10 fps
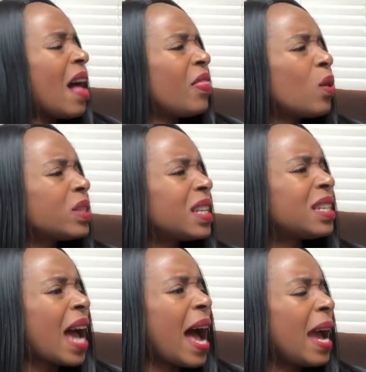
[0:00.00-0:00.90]
There was a
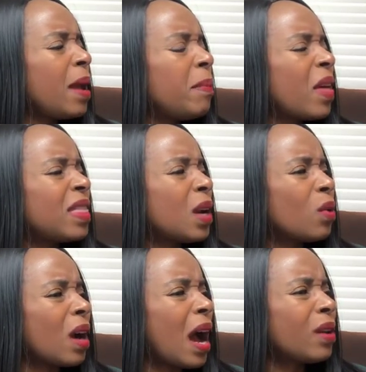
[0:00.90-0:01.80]
time that they
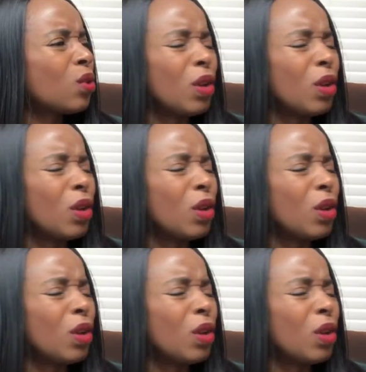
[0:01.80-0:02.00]
were, I don't know,